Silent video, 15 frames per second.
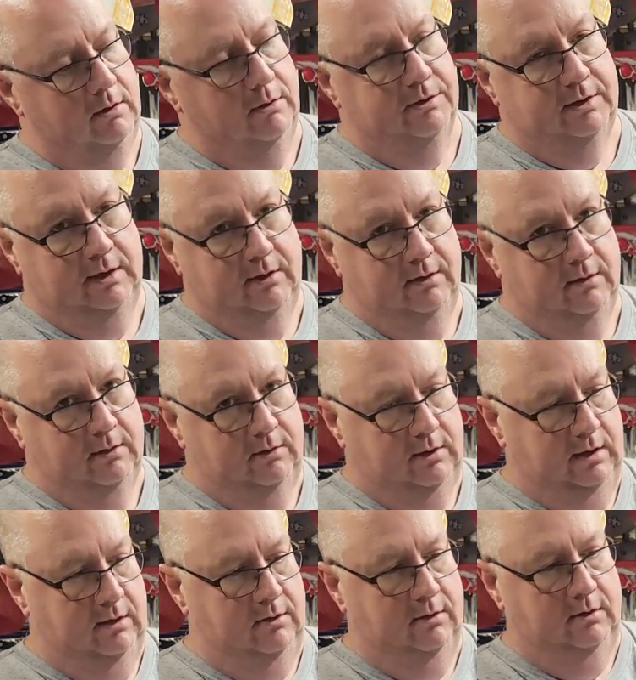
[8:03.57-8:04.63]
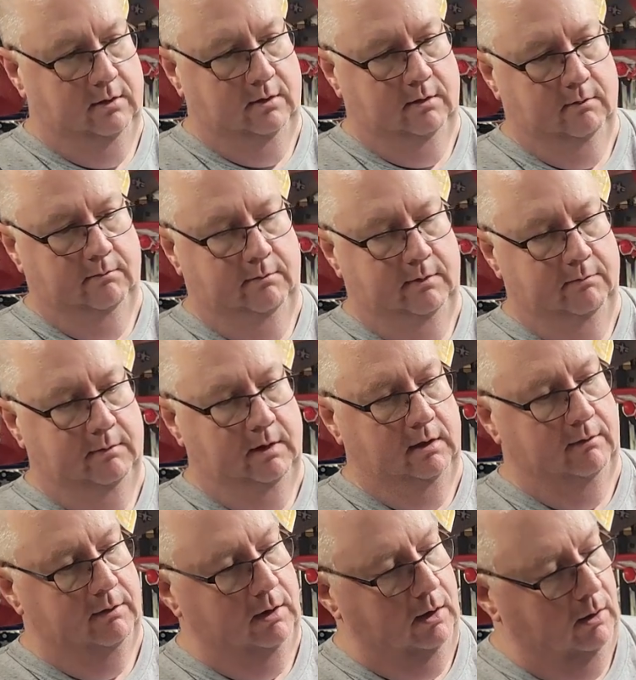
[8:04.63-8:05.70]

and goes in, into the middle of the